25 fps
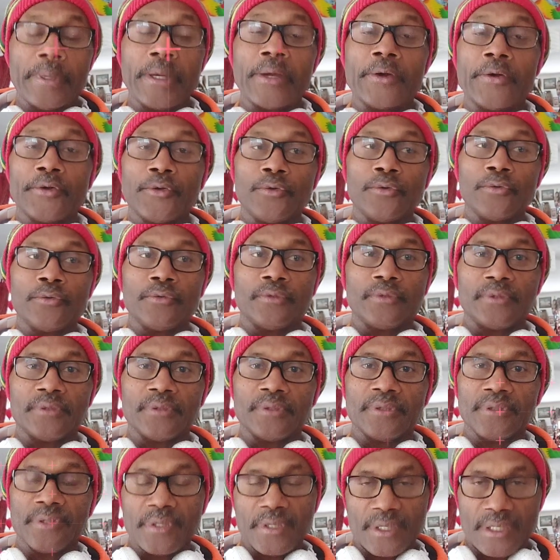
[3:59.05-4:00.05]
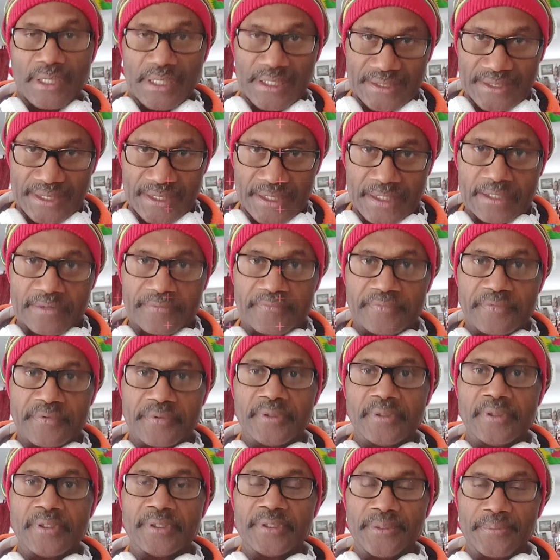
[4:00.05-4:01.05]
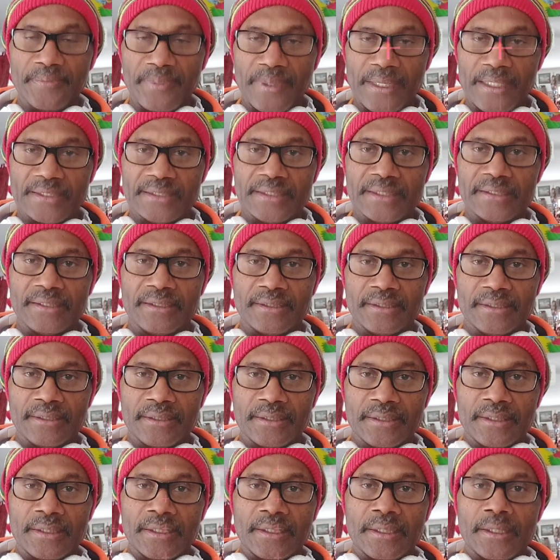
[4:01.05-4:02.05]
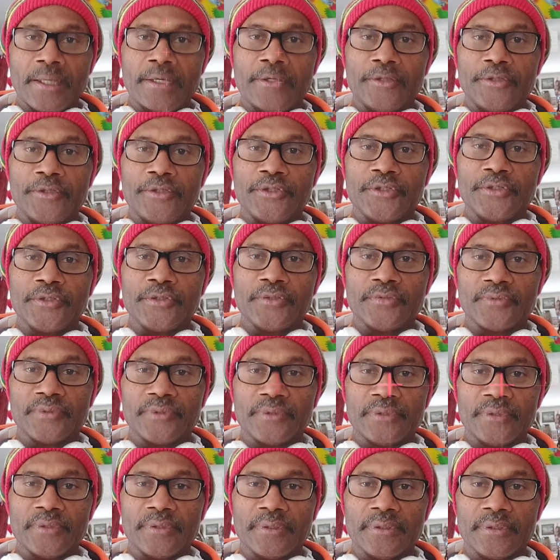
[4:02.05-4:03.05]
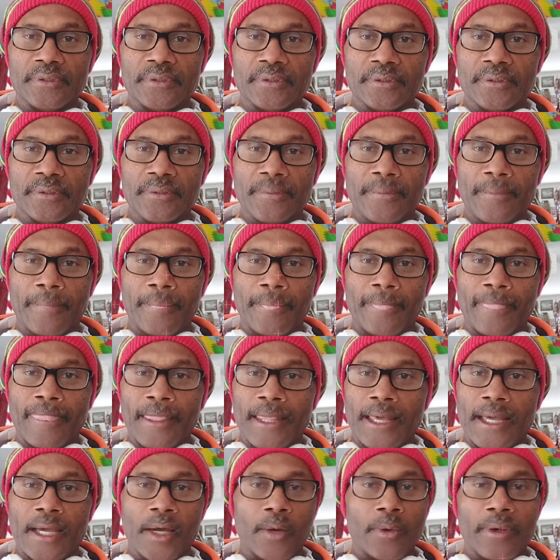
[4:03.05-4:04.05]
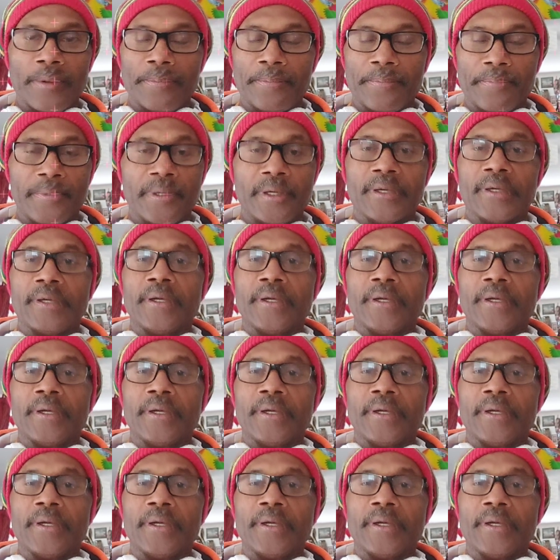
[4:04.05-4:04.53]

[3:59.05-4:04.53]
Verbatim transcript: parenthood is a gift, it's a blessing, and children are,